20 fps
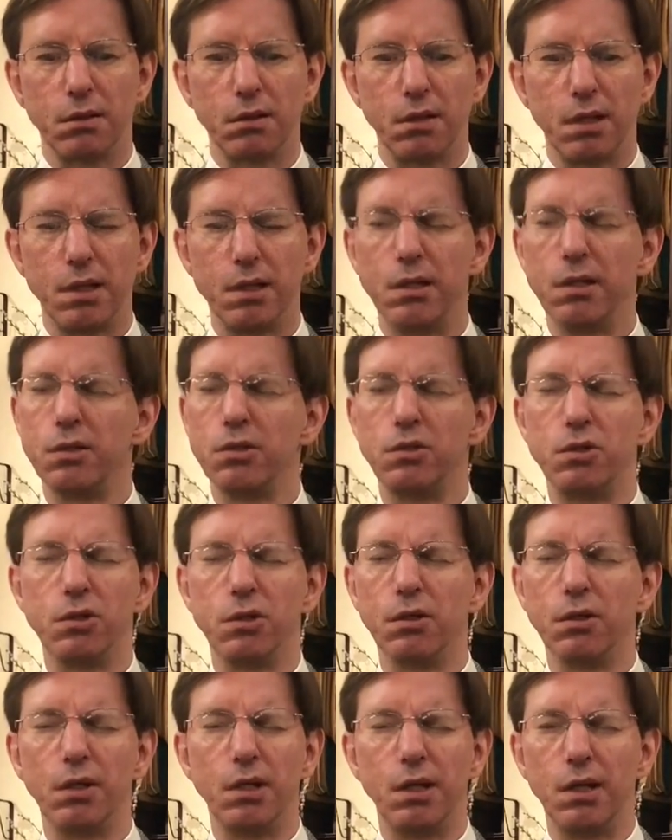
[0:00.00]
in this
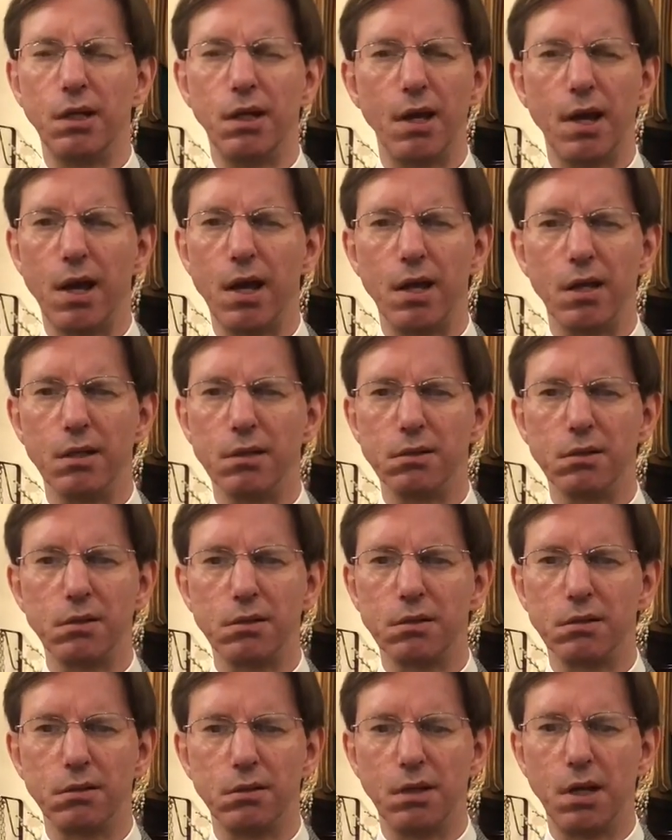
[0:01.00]
journey
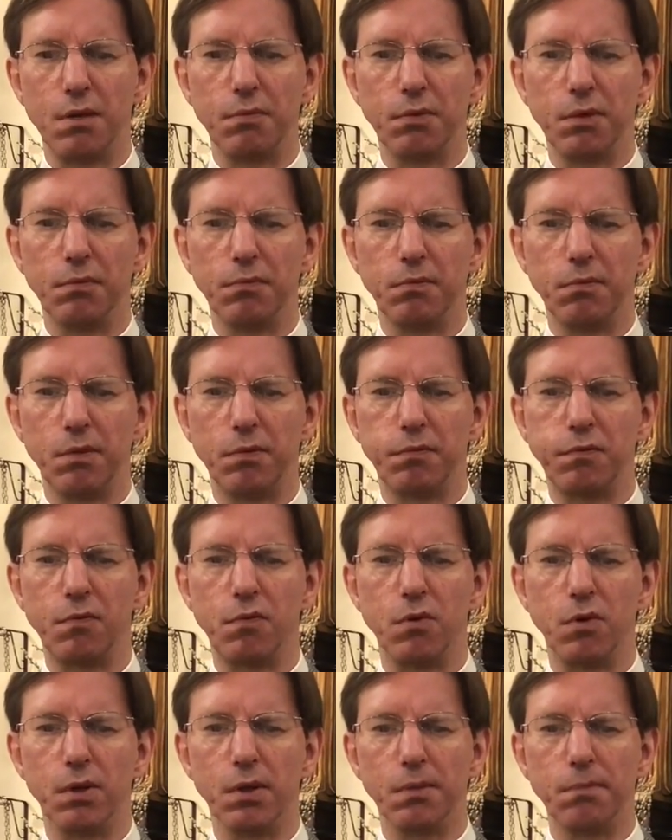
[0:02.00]
as never
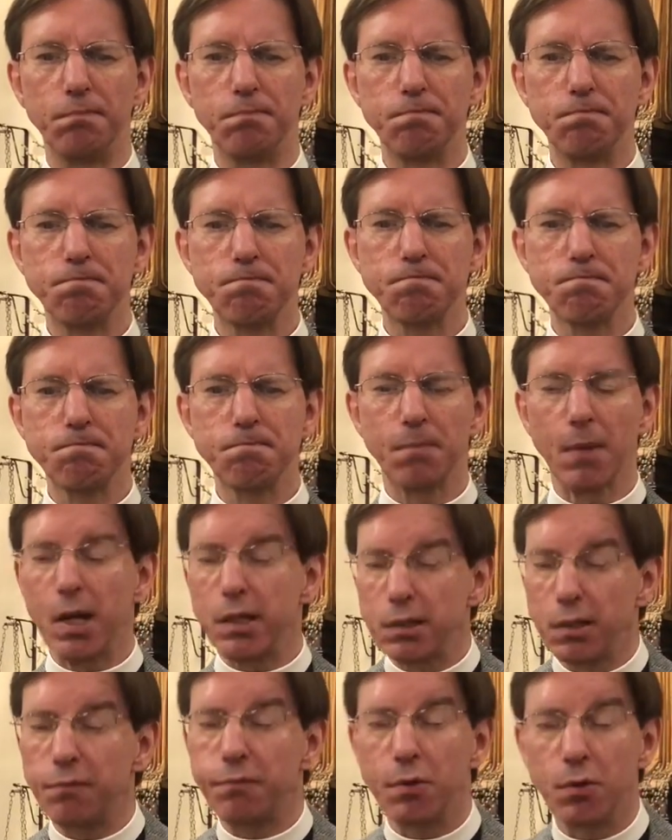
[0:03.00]
before,
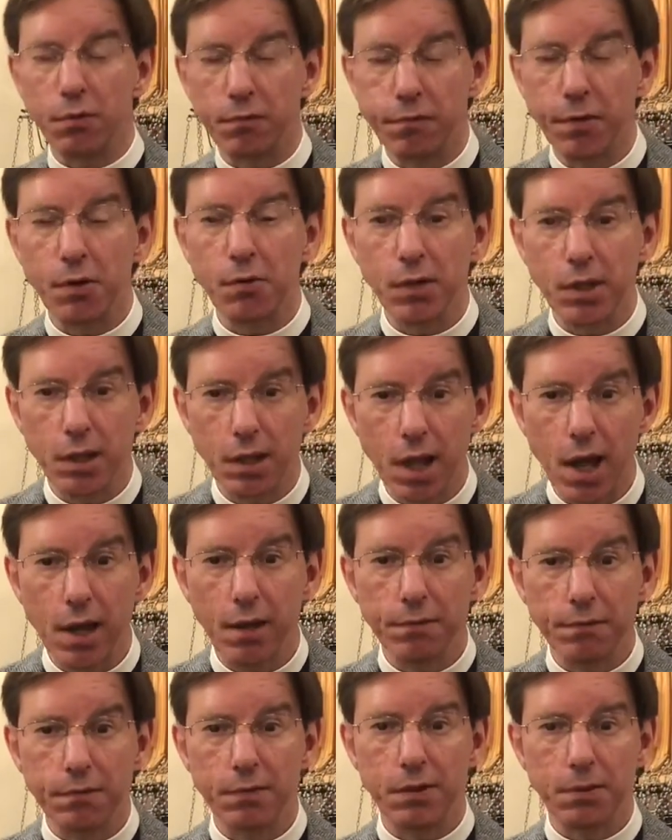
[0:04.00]
as if your very
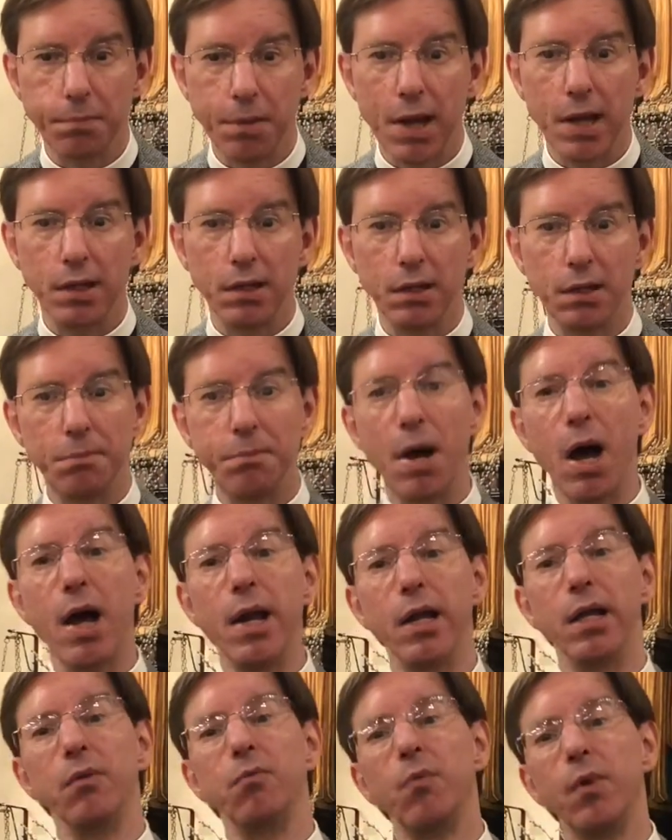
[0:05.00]
life depended
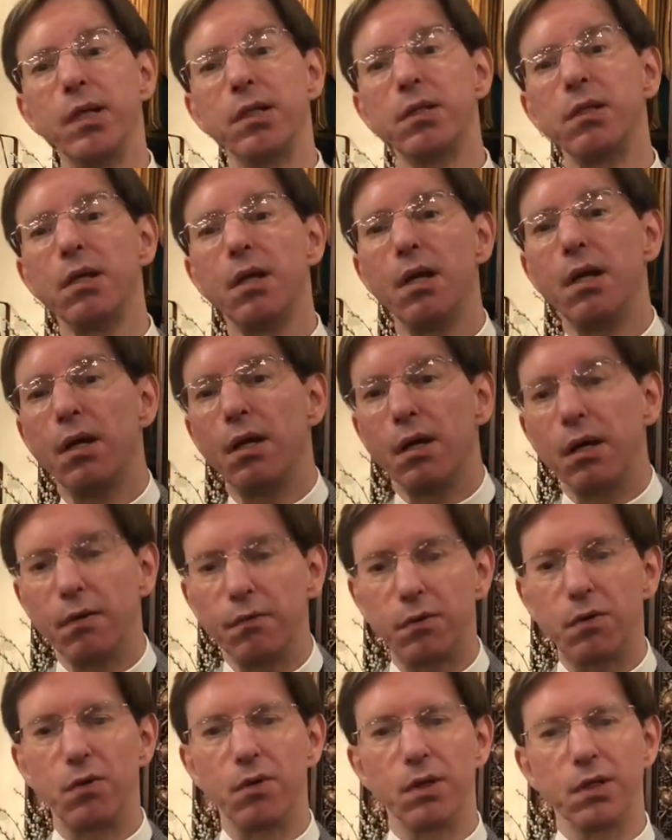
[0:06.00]
upon it, which,
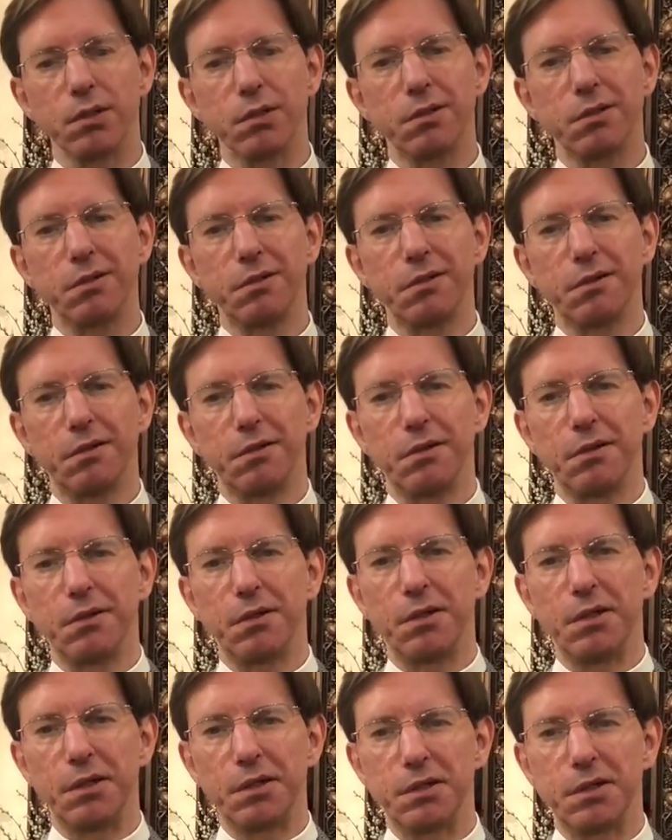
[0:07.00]
of course,
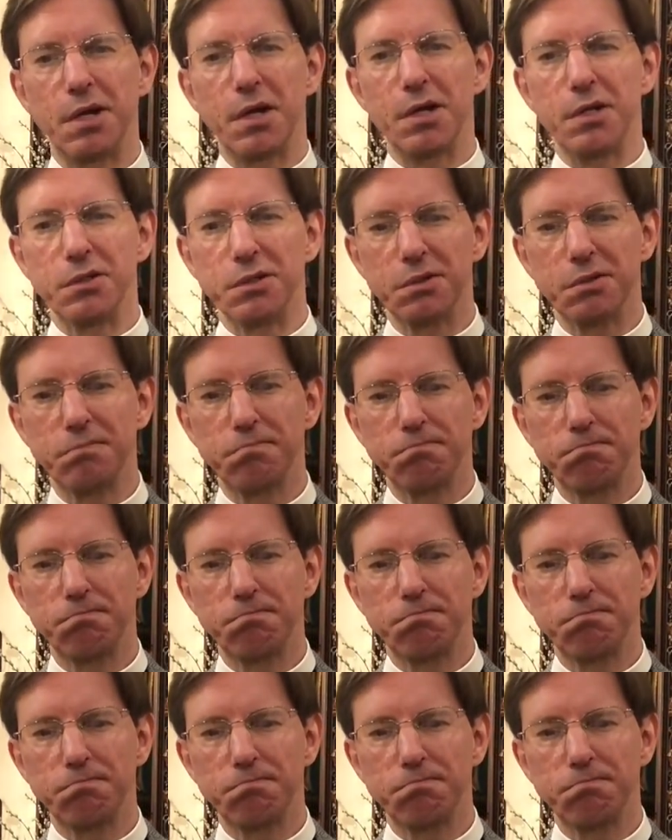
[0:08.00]
it does.